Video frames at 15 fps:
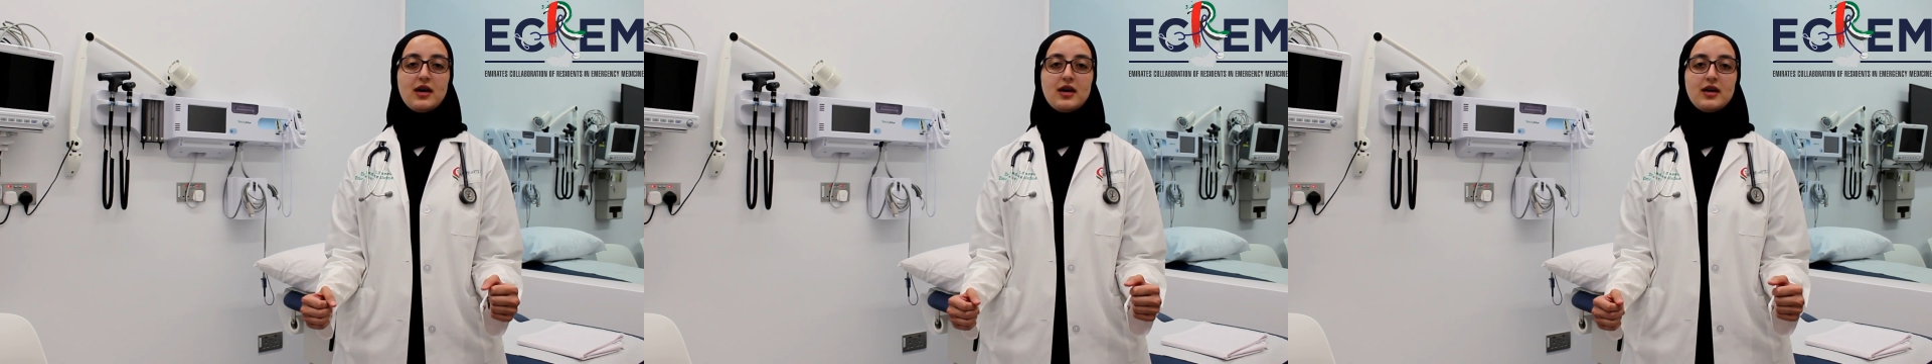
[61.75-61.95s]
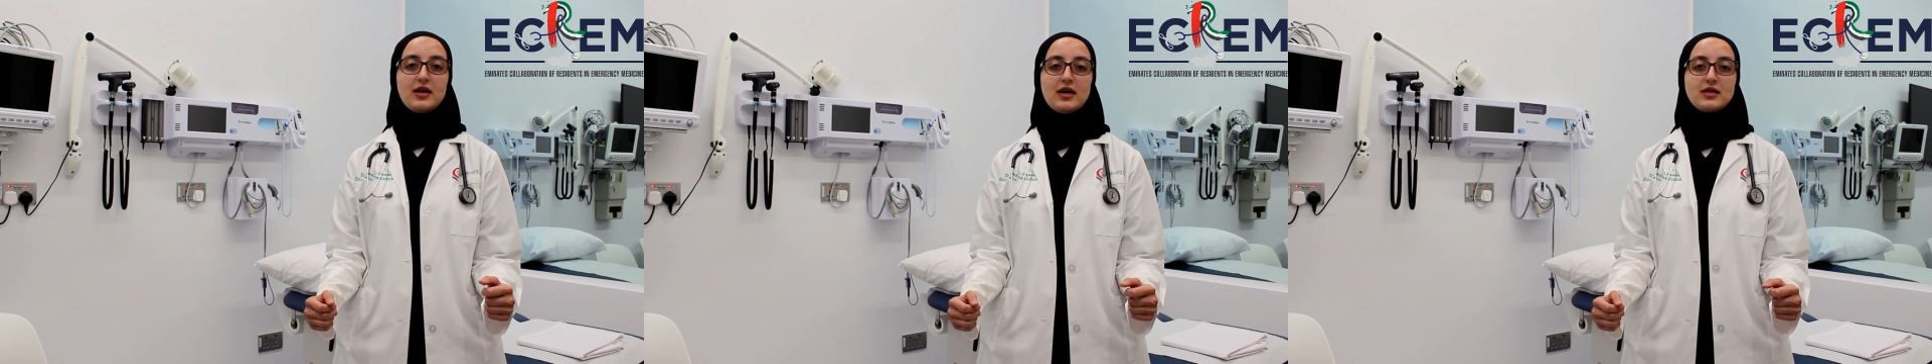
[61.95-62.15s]

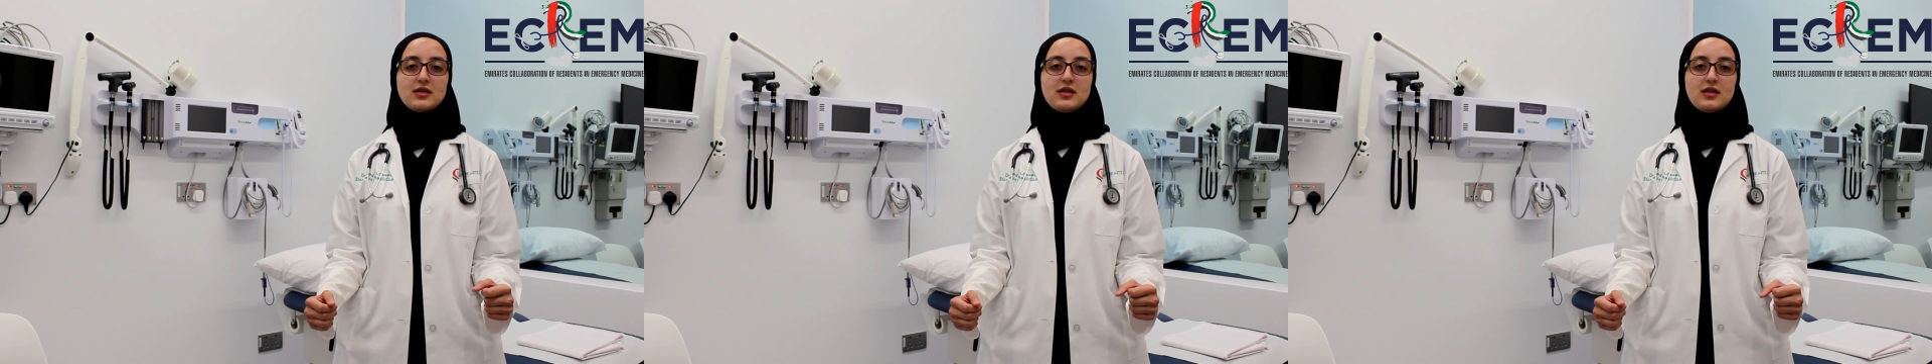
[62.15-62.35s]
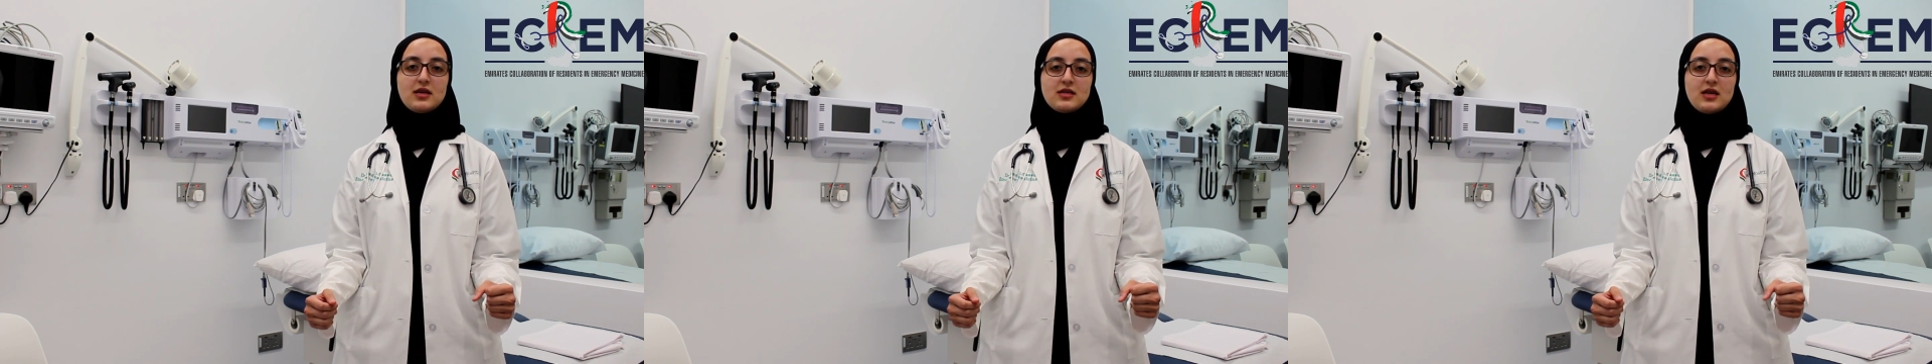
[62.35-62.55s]
and
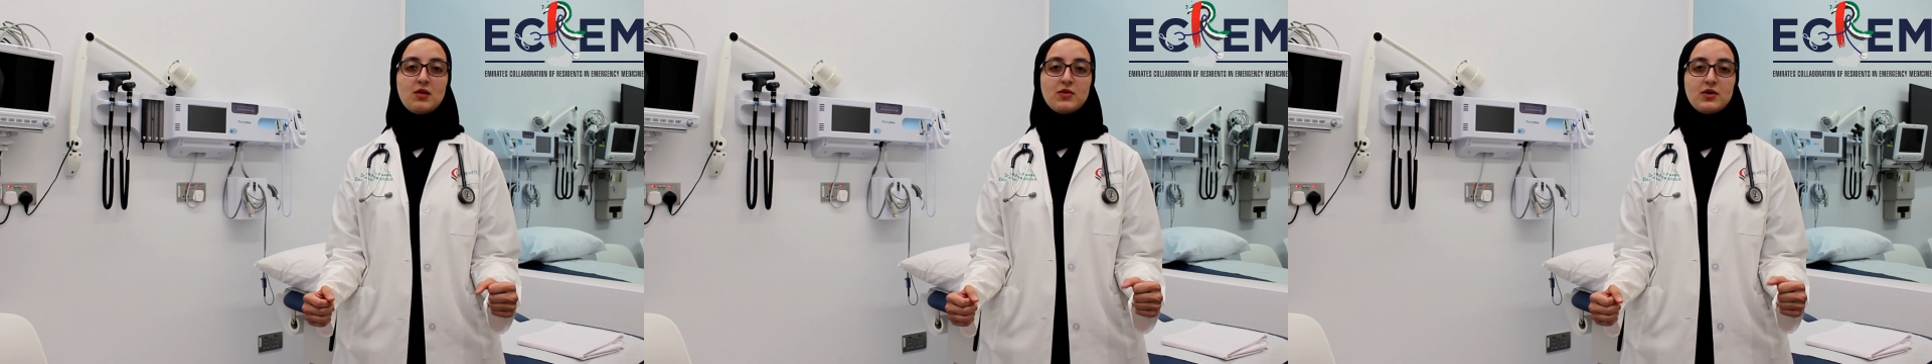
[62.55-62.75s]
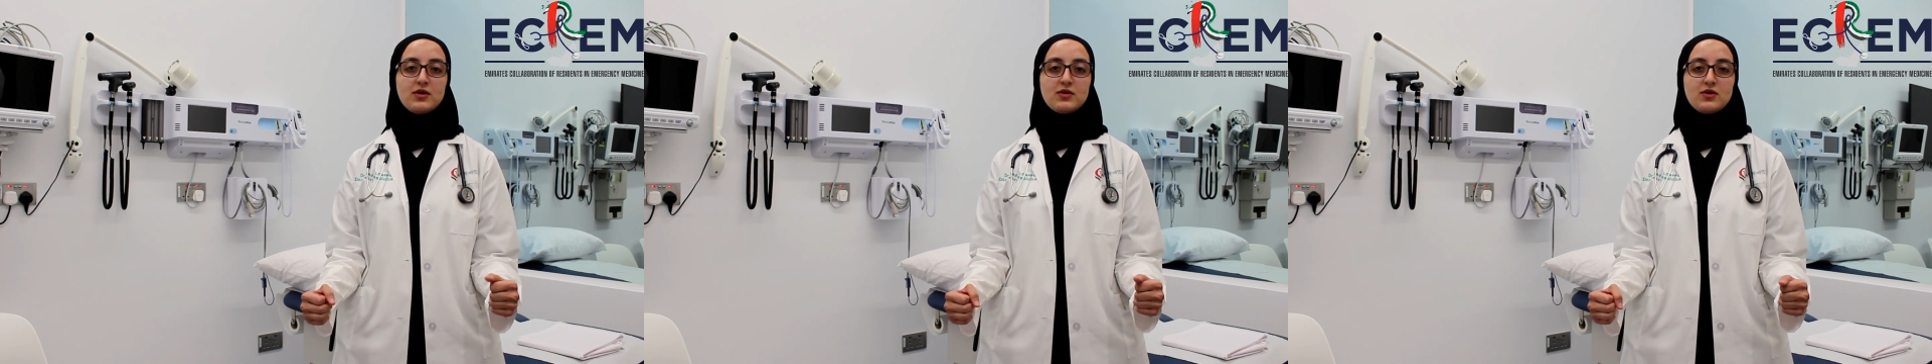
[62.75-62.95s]
asking the
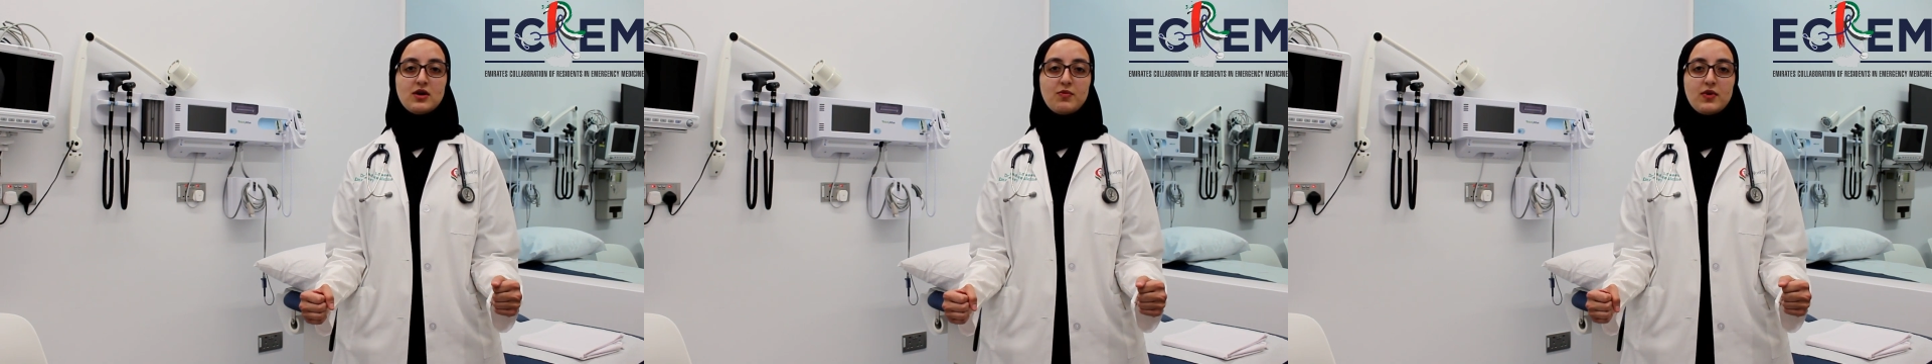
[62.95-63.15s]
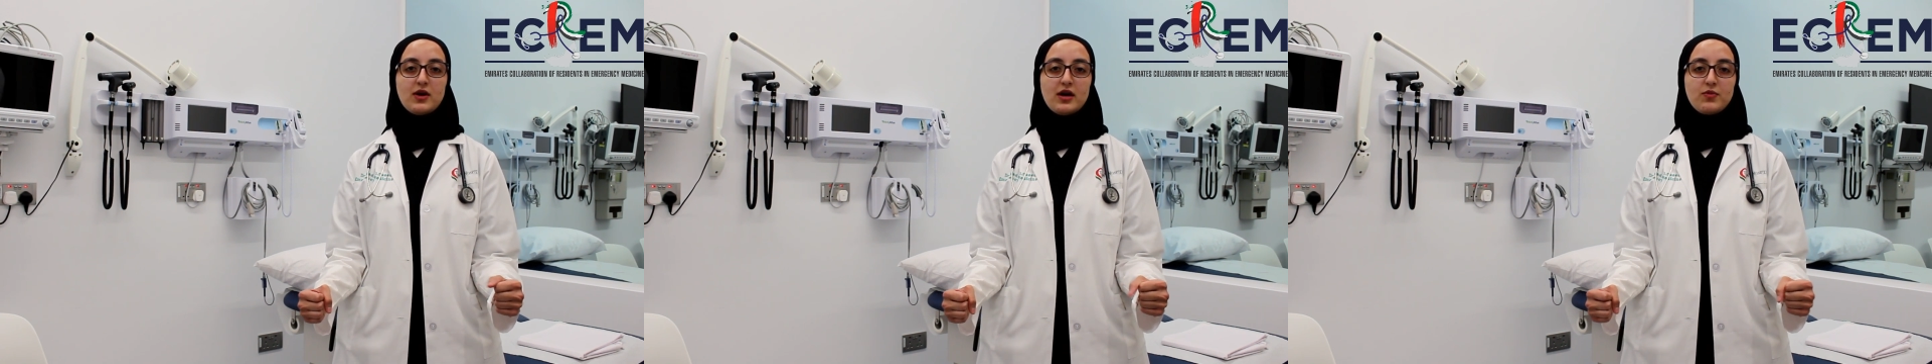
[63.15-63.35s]
examiner to
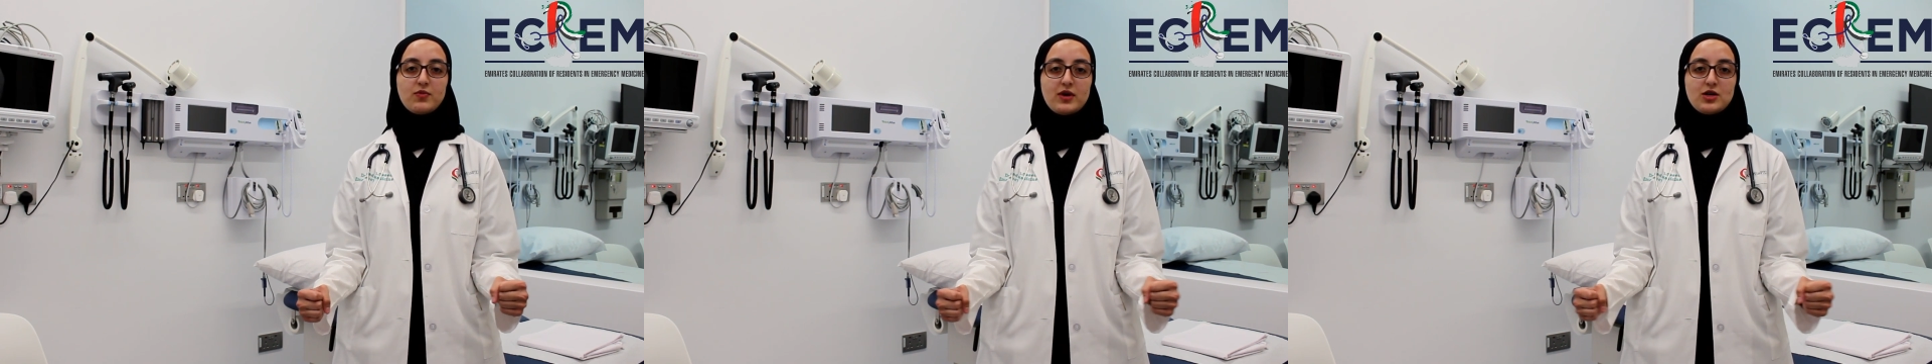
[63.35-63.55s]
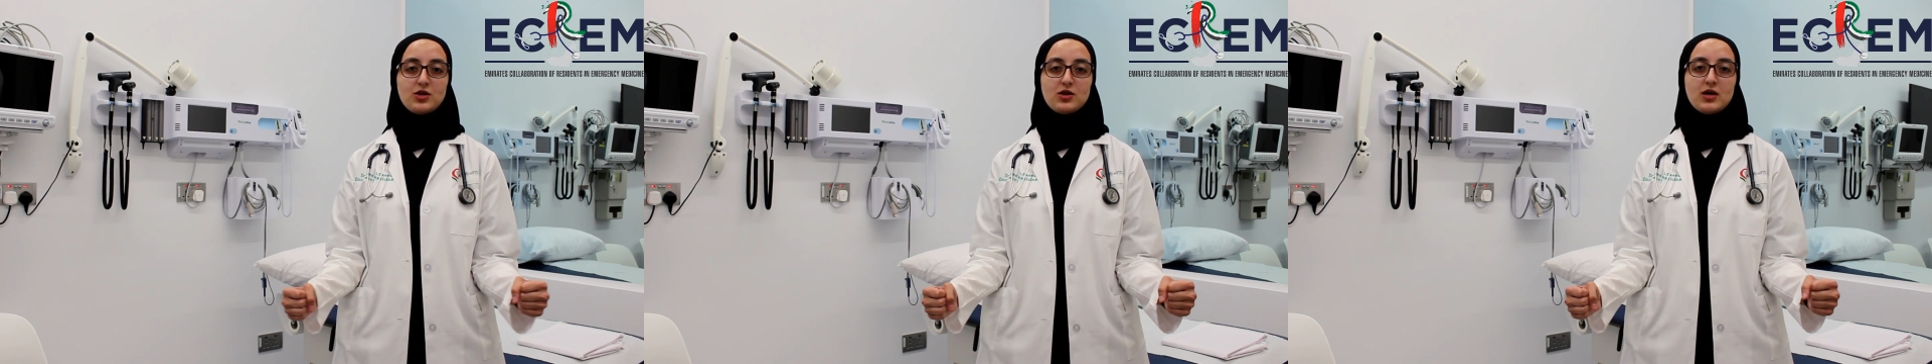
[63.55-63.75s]
apply
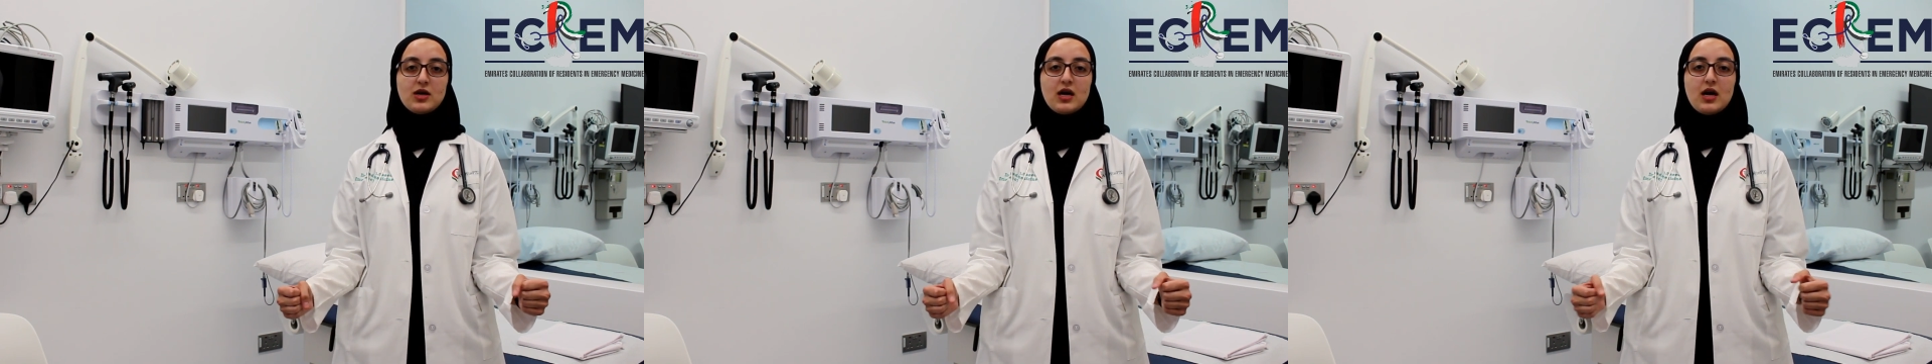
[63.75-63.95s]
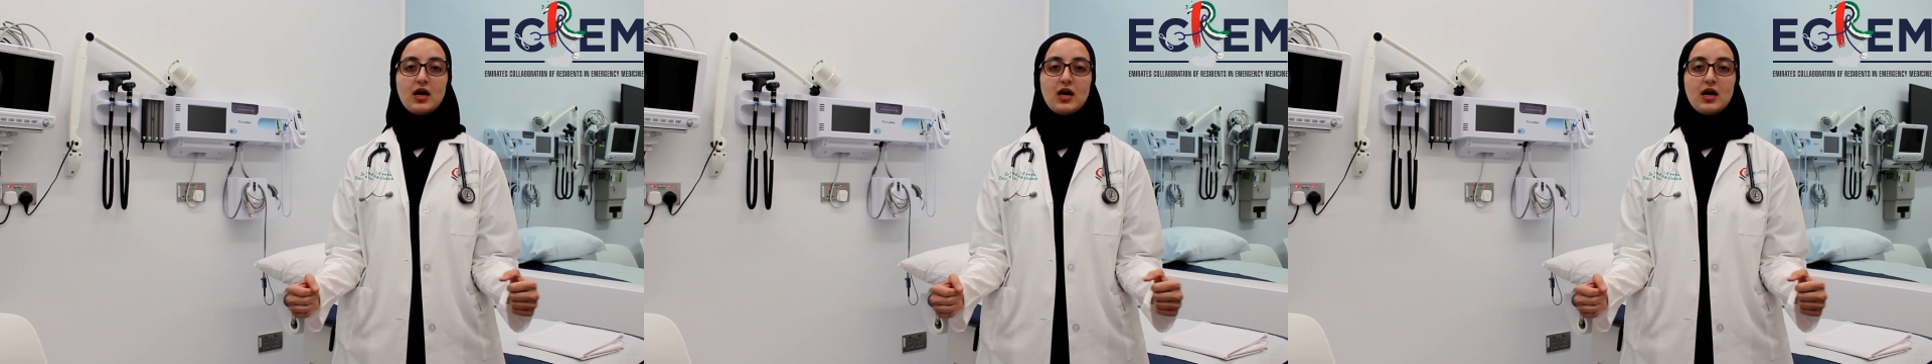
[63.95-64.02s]
pressure.